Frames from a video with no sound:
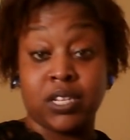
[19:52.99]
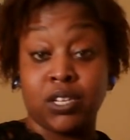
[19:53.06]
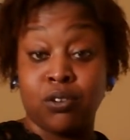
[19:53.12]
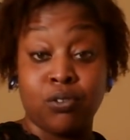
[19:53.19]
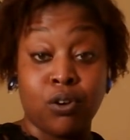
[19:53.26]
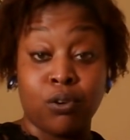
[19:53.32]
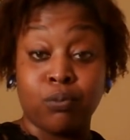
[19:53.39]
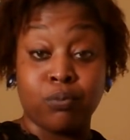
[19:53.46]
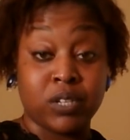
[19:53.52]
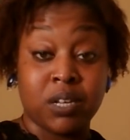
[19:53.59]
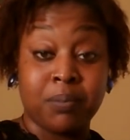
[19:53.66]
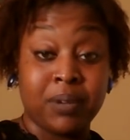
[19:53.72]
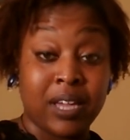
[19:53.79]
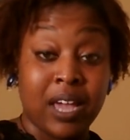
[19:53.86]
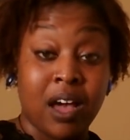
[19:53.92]
You don't,
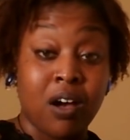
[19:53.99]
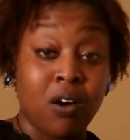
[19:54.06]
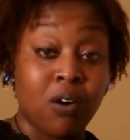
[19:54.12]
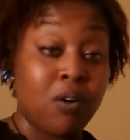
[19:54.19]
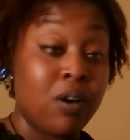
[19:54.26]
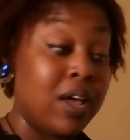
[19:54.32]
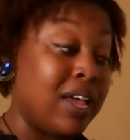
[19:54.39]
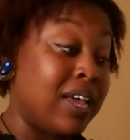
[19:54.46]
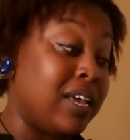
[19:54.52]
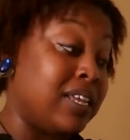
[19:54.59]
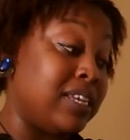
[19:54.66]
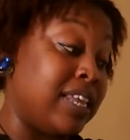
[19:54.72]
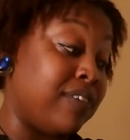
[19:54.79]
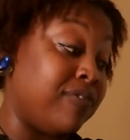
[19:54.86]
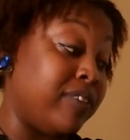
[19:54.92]
some of y'all
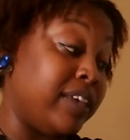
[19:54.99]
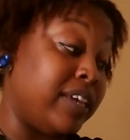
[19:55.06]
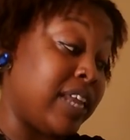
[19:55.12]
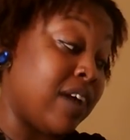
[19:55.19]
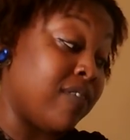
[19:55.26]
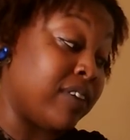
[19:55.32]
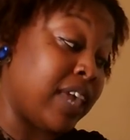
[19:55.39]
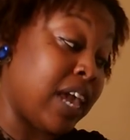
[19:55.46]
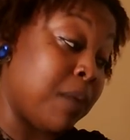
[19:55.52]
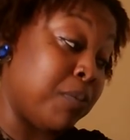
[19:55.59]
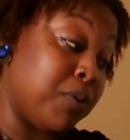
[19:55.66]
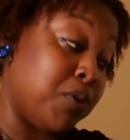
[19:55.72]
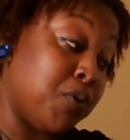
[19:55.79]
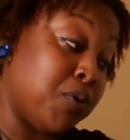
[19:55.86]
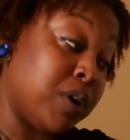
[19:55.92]
definitely could have a
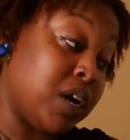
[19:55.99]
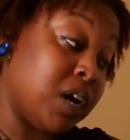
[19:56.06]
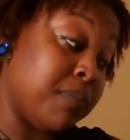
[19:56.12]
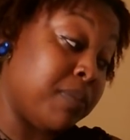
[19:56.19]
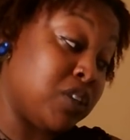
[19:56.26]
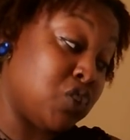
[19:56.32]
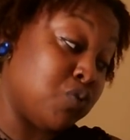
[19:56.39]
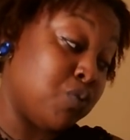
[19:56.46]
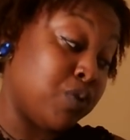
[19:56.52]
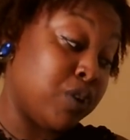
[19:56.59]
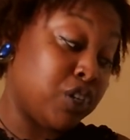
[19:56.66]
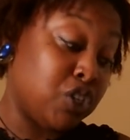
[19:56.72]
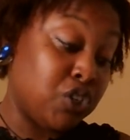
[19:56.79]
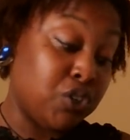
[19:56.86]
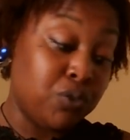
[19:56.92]
Capricorn coming
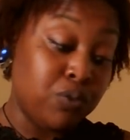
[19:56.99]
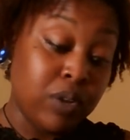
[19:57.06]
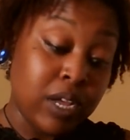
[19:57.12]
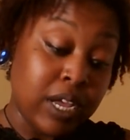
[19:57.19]
towards you.